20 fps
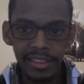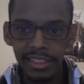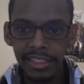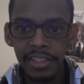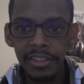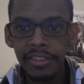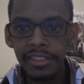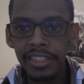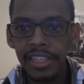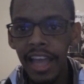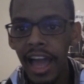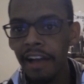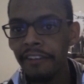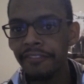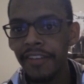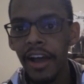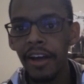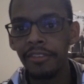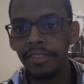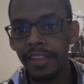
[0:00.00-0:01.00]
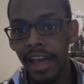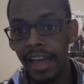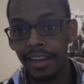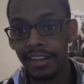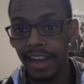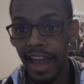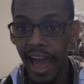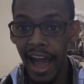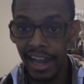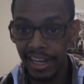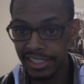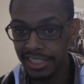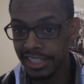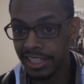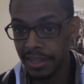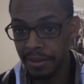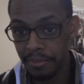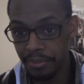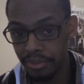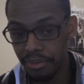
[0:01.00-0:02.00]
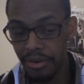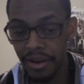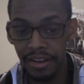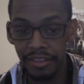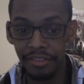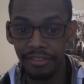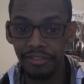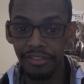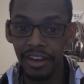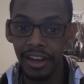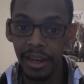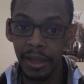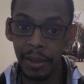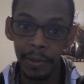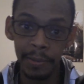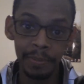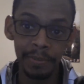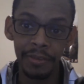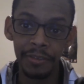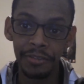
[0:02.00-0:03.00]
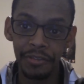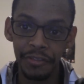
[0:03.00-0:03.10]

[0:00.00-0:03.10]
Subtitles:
Seriously, I found that actually pretty funny